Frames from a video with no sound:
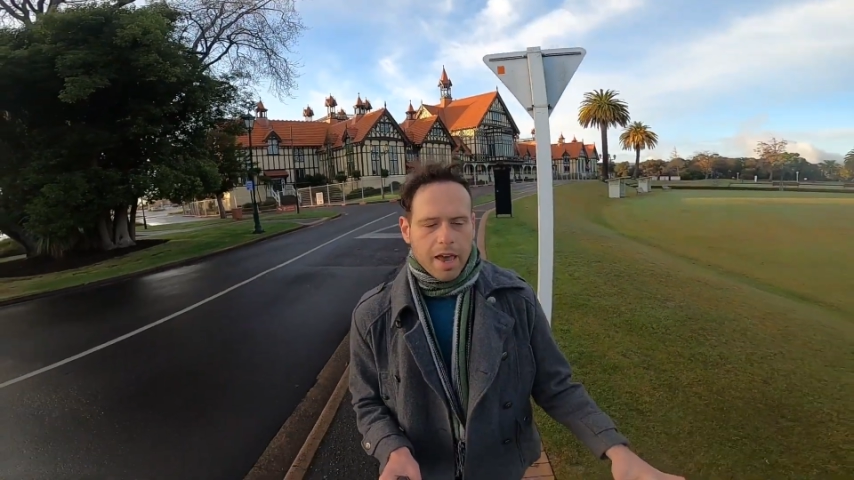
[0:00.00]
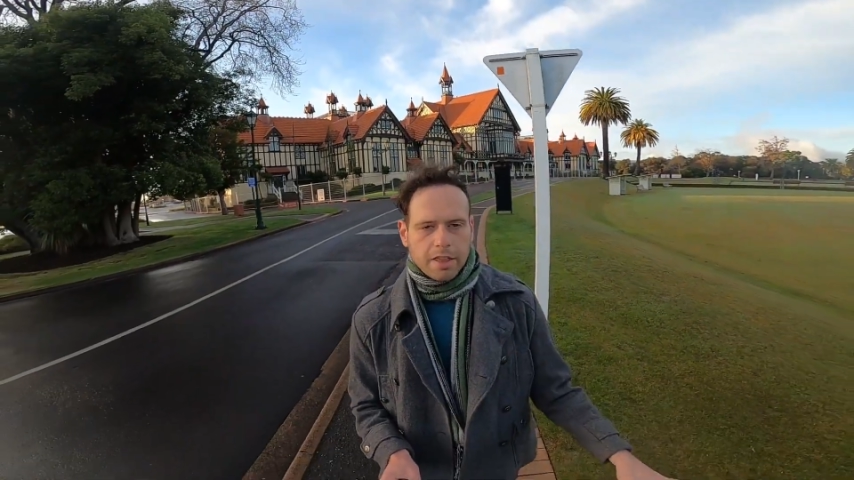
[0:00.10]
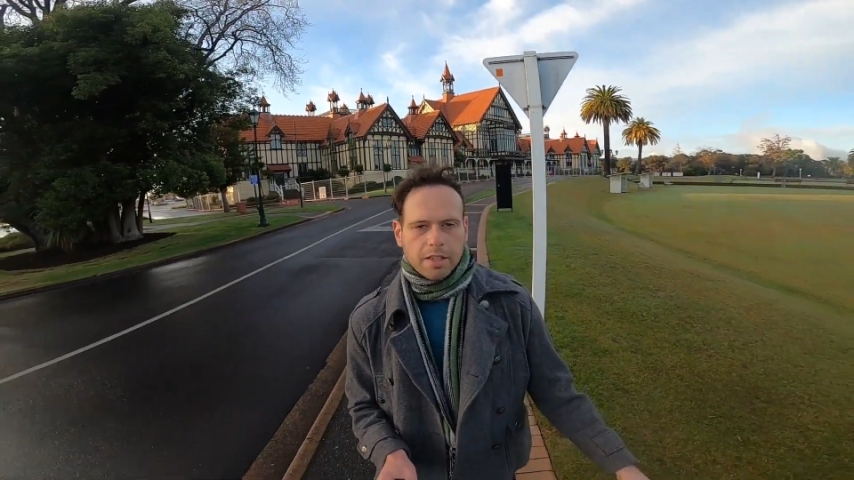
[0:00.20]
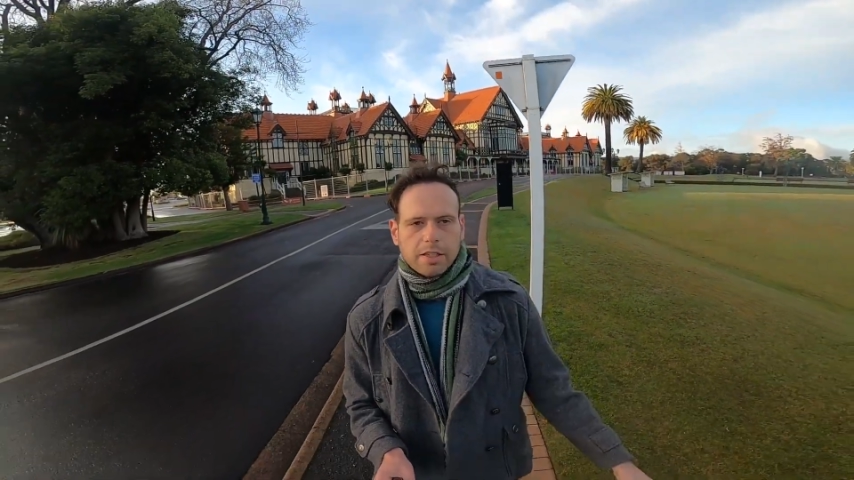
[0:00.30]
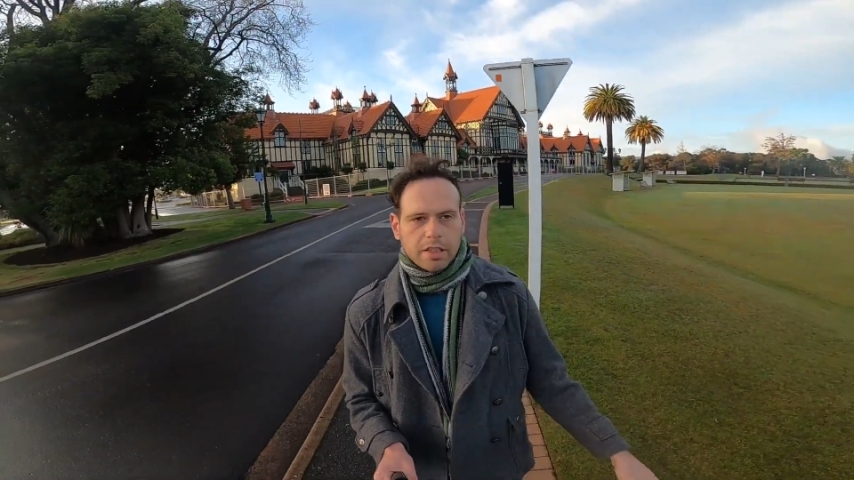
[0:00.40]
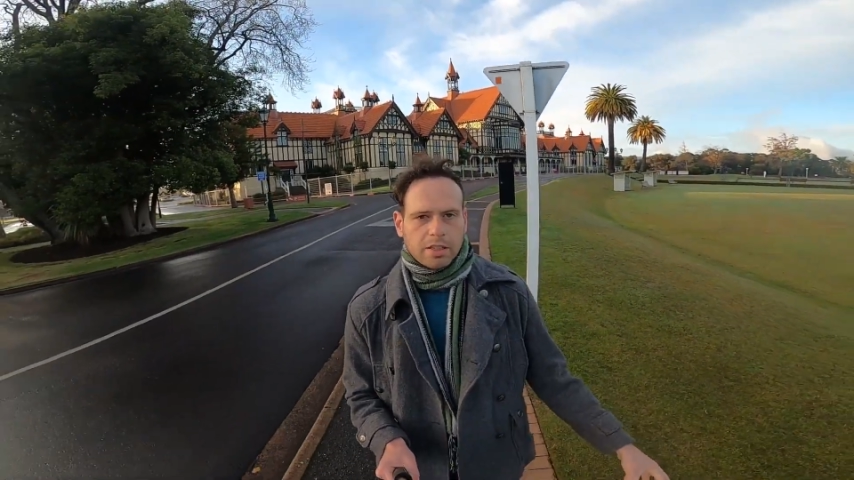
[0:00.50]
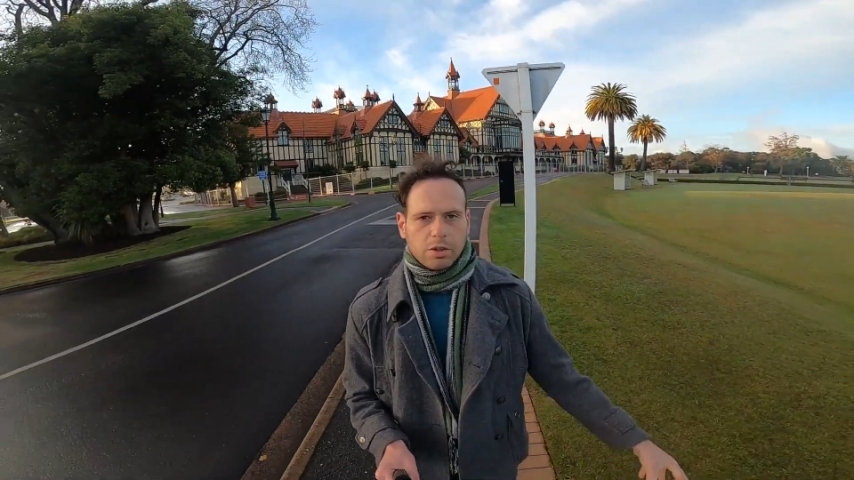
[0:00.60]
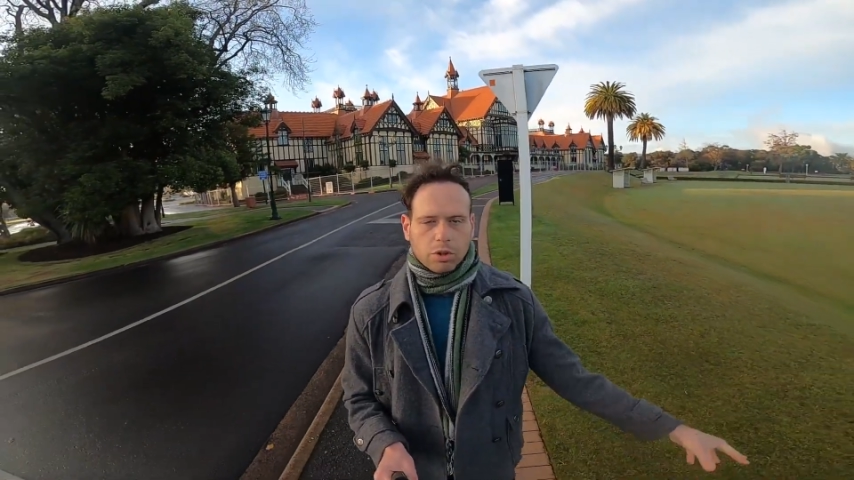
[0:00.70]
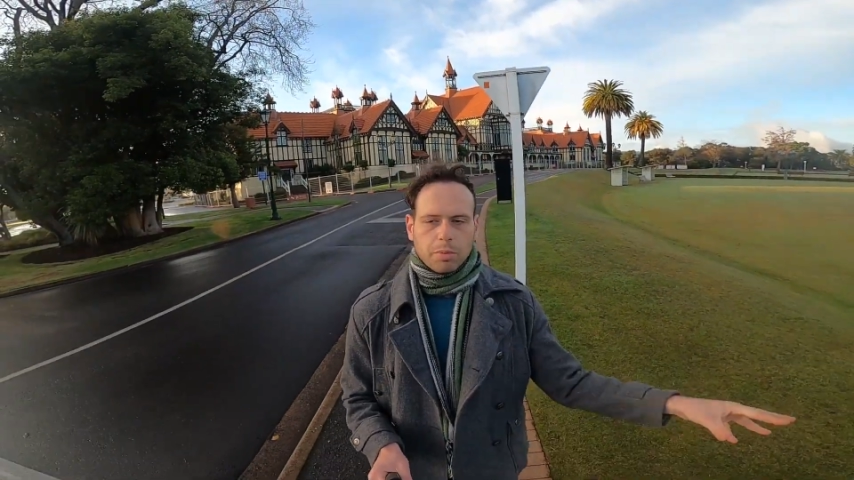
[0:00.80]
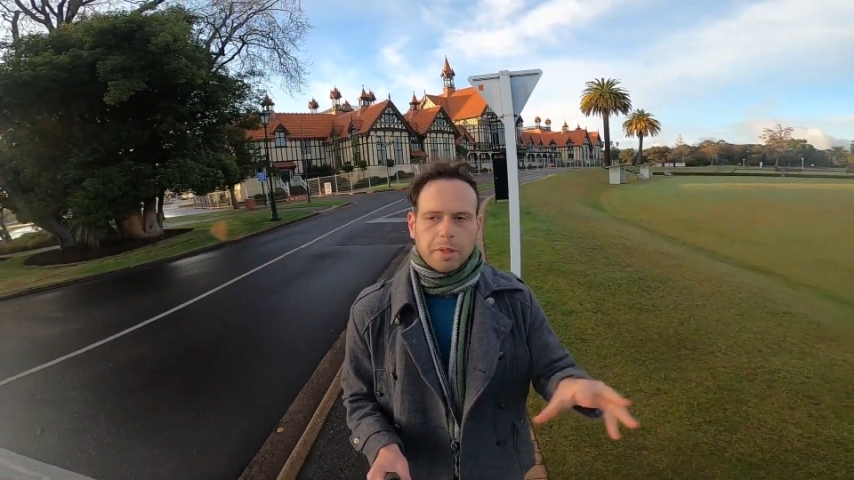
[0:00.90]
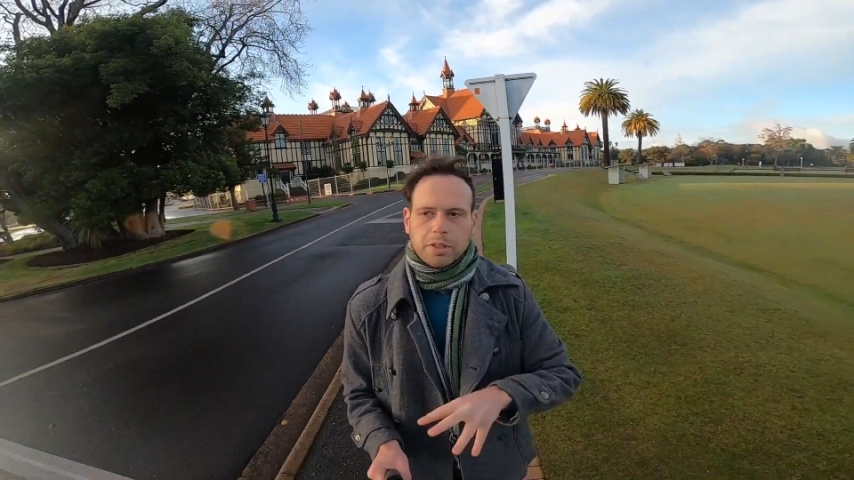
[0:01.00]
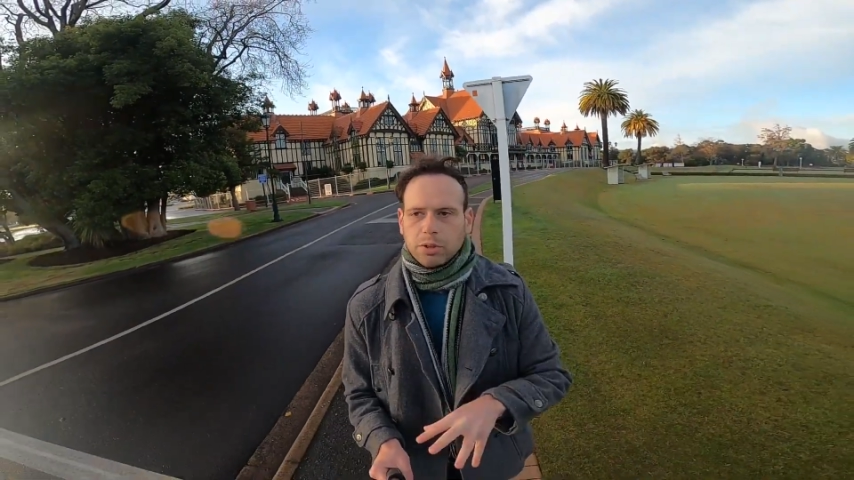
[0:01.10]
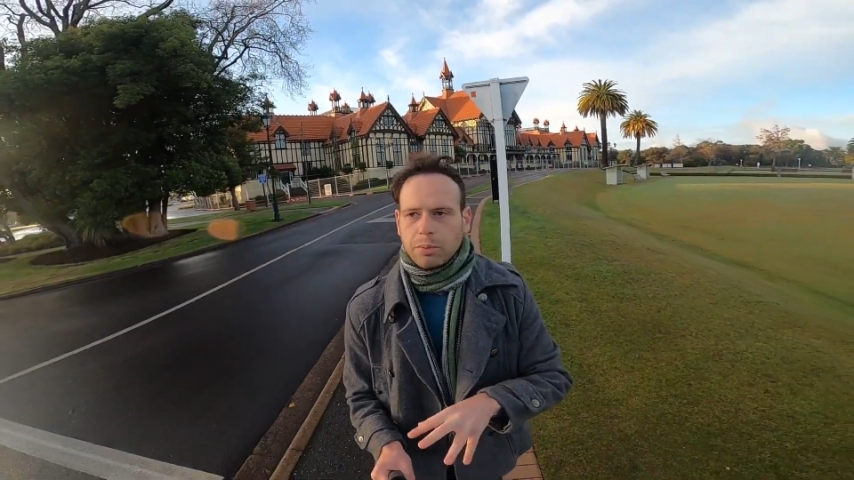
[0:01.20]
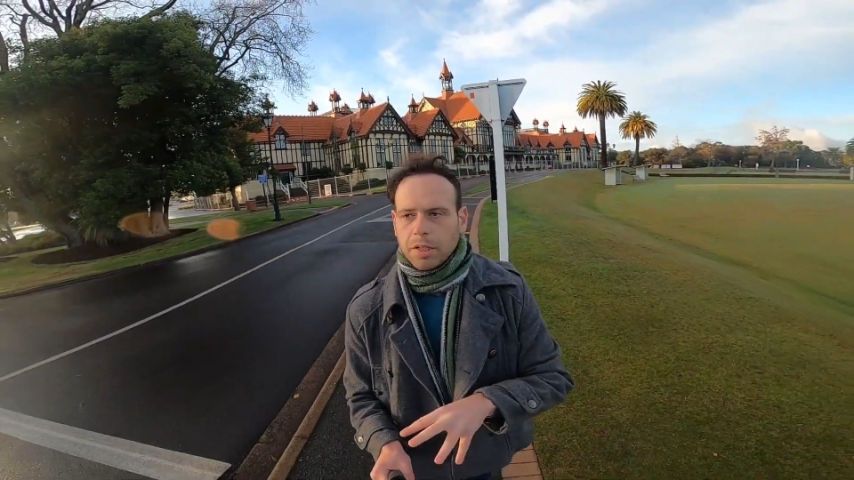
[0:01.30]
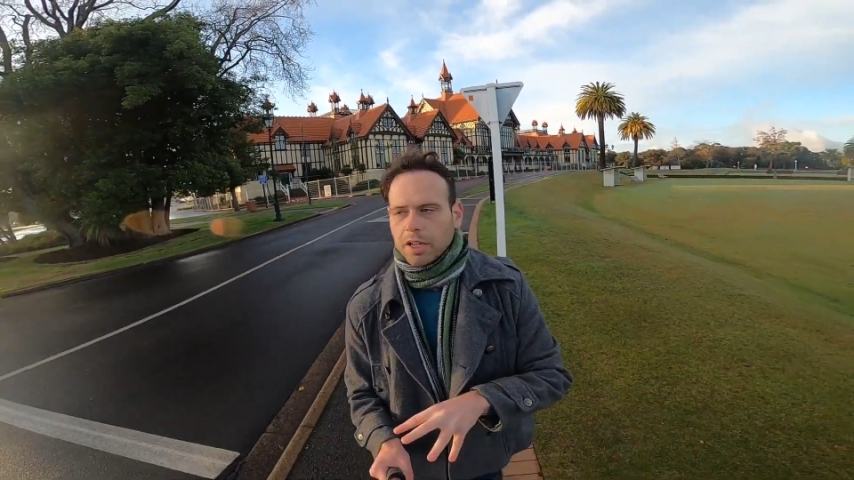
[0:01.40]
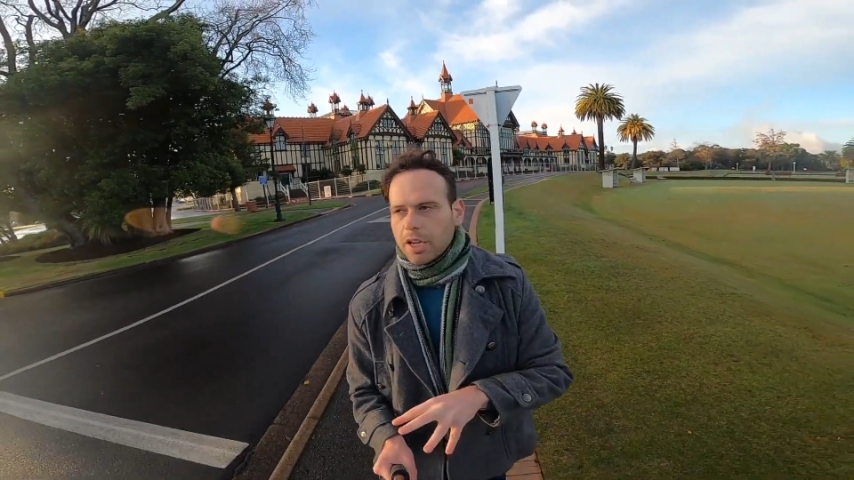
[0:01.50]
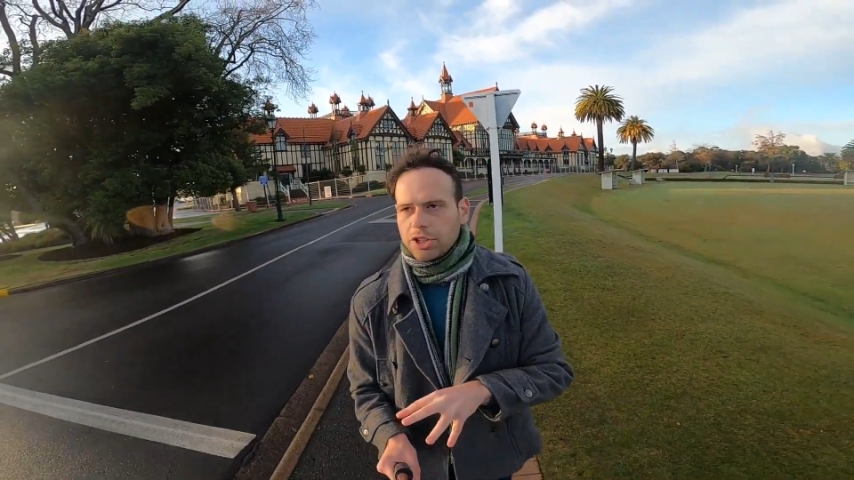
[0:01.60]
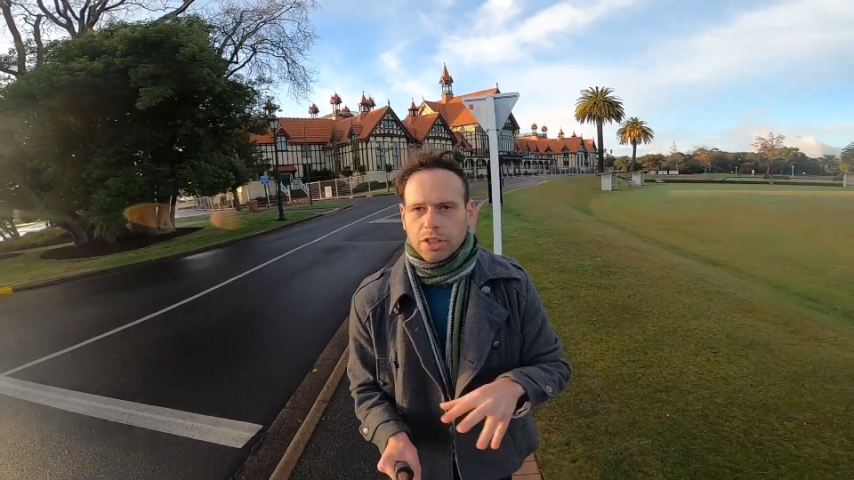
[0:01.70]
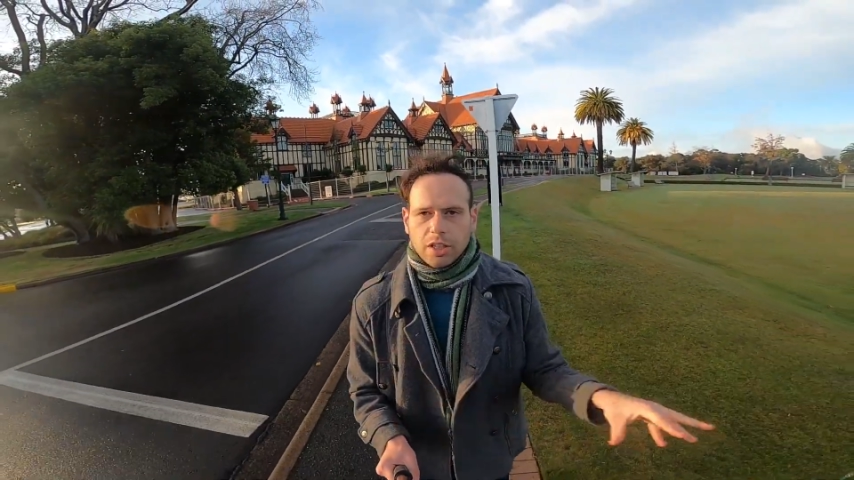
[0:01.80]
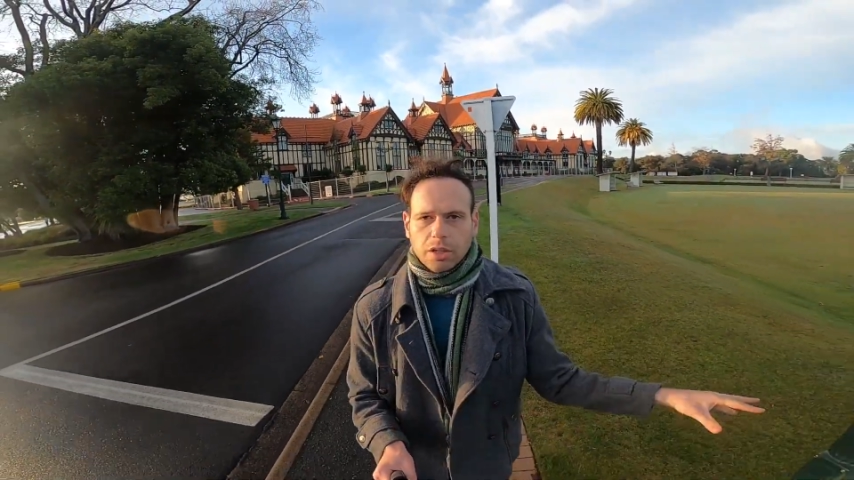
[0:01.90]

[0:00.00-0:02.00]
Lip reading: and he sends the documents to immigration,